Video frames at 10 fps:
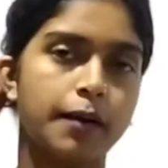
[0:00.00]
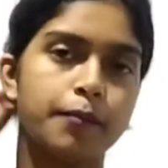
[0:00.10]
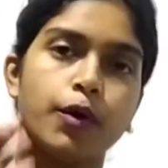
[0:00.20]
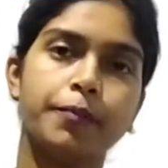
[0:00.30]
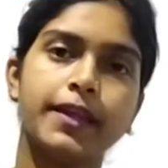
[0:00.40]

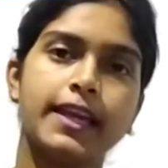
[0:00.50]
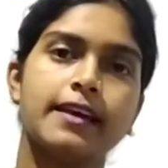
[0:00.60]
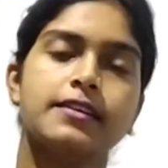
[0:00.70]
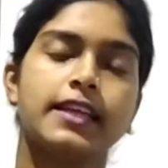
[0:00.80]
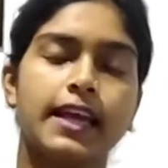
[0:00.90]
poem that
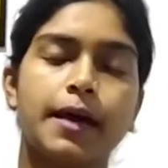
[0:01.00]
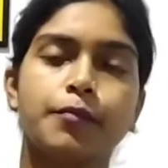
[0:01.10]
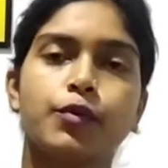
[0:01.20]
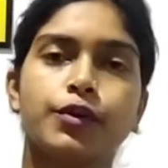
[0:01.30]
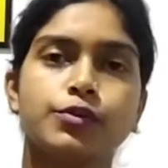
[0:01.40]
I
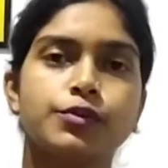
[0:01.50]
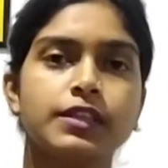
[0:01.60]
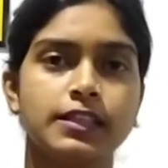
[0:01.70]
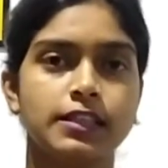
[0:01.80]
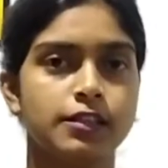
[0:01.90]
am going to
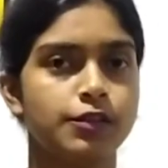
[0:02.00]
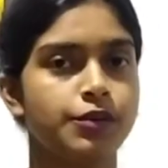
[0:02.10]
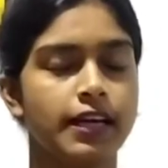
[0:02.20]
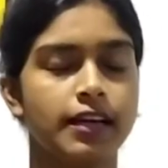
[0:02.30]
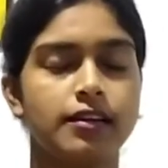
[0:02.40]
read in your
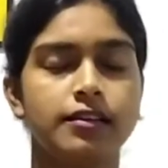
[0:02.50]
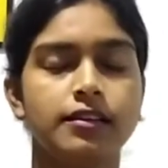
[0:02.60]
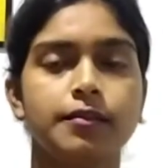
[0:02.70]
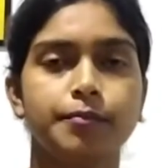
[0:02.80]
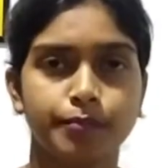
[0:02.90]

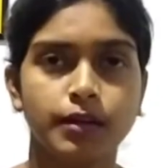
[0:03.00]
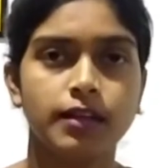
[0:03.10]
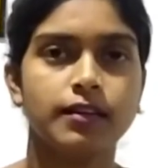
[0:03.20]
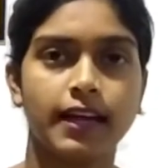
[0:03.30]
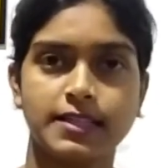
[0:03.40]

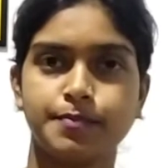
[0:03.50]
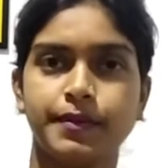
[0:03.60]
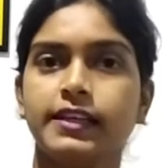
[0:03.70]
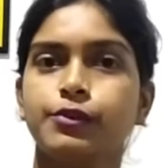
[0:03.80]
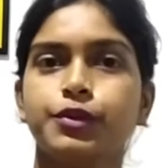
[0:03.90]

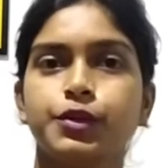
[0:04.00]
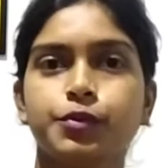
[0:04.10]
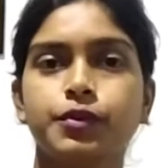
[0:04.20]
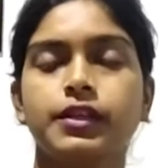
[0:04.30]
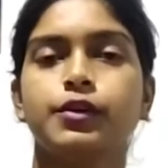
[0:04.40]
explain to you
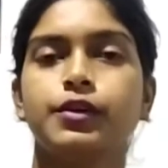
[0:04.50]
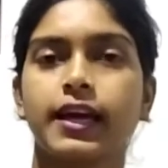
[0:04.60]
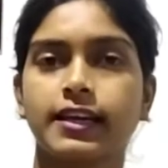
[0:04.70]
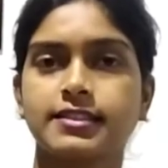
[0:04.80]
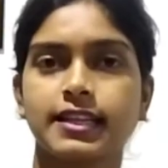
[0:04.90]
in your
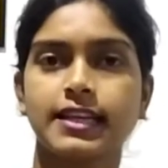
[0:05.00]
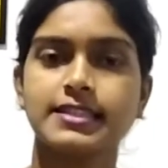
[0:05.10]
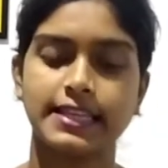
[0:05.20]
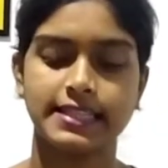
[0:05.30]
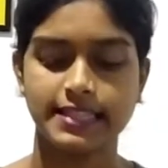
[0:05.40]
next class,
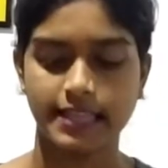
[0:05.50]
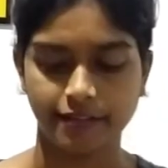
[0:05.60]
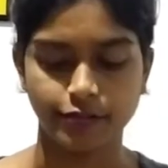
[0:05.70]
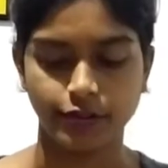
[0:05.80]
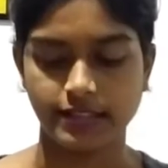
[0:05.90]
that is the
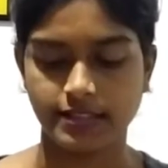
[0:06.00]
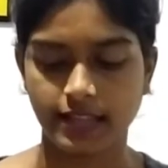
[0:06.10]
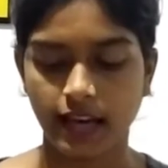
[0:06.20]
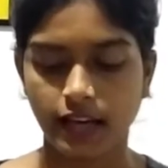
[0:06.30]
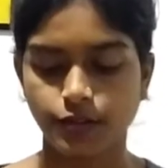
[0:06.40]
daffodils.
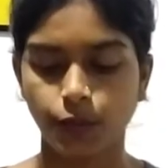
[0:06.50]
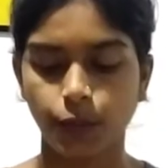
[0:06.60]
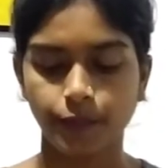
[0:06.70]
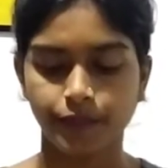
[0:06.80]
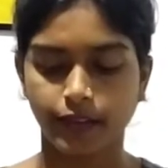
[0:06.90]
So
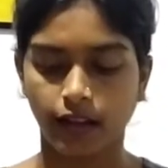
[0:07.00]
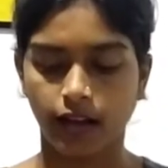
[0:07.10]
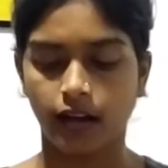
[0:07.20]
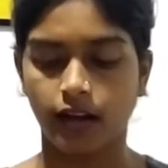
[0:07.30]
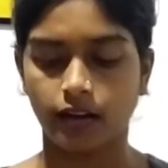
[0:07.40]

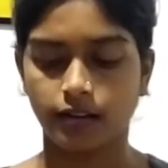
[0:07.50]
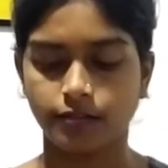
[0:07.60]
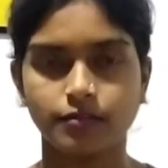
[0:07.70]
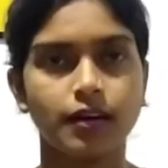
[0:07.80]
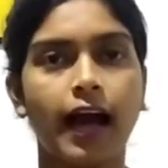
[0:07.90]

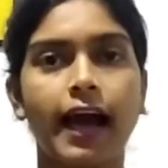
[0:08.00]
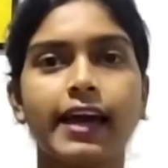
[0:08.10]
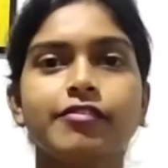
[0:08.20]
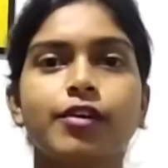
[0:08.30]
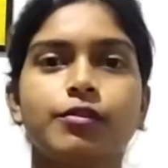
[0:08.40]
I
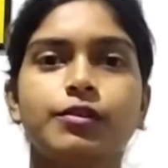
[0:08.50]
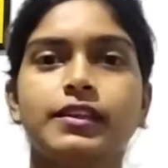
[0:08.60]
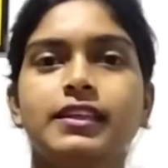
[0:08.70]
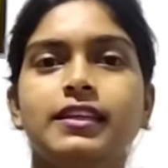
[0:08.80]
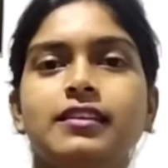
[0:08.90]
have
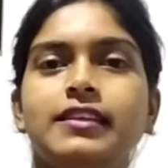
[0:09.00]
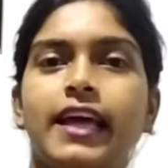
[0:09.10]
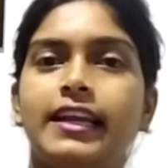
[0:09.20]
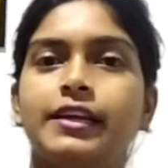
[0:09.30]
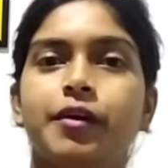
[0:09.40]
already
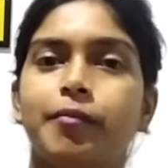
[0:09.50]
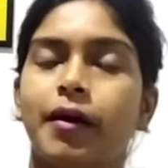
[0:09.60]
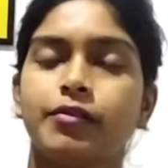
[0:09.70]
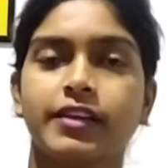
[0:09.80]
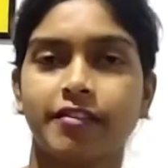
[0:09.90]
tell you
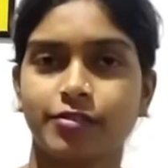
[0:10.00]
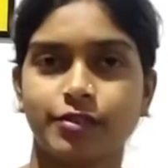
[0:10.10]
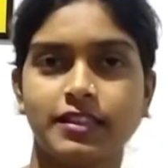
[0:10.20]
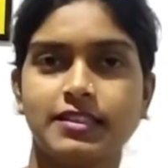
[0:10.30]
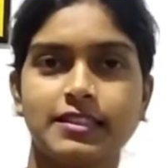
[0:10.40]
about
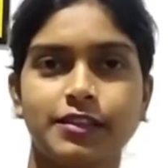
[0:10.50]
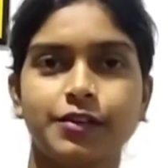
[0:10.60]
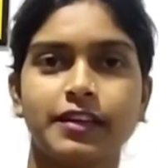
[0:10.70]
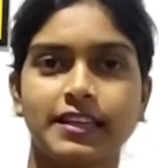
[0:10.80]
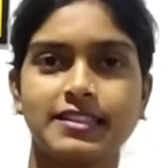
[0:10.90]
daffodils in your
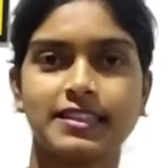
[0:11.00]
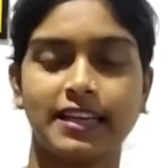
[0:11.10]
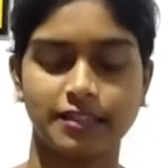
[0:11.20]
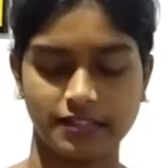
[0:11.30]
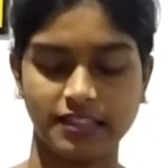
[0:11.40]
English class